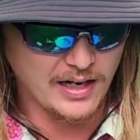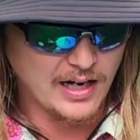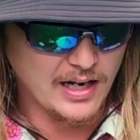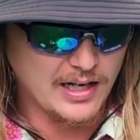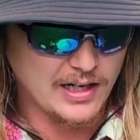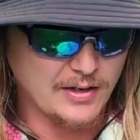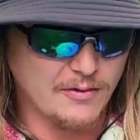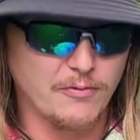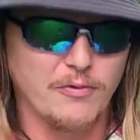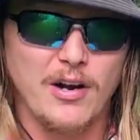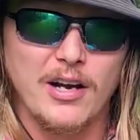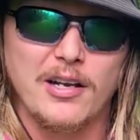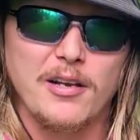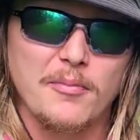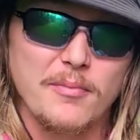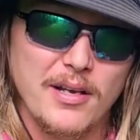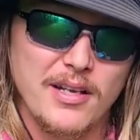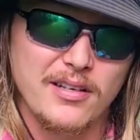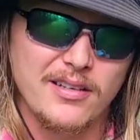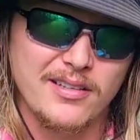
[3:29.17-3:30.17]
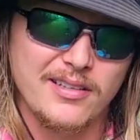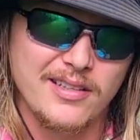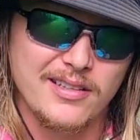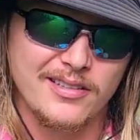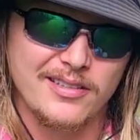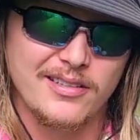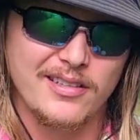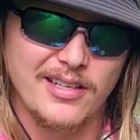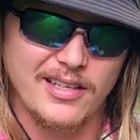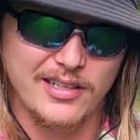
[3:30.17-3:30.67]
He recommended
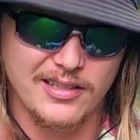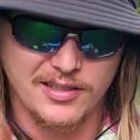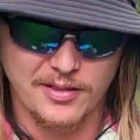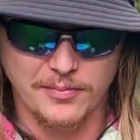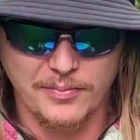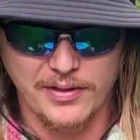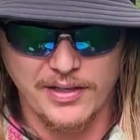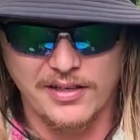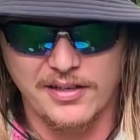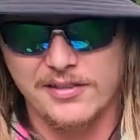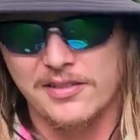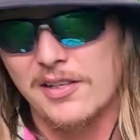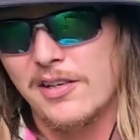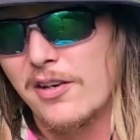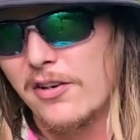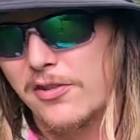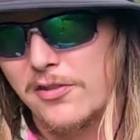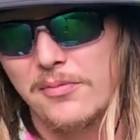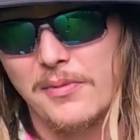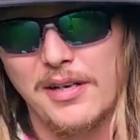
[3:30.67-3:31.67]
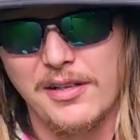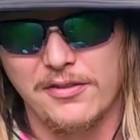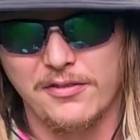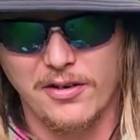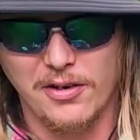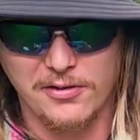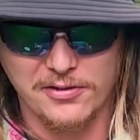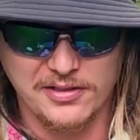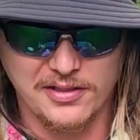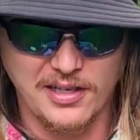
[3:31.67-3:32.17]
this disc because he knows my
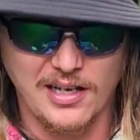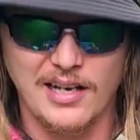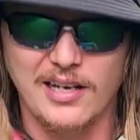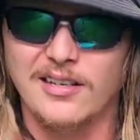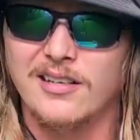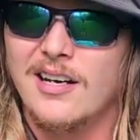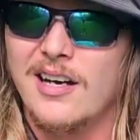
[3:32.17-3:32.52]
throw style.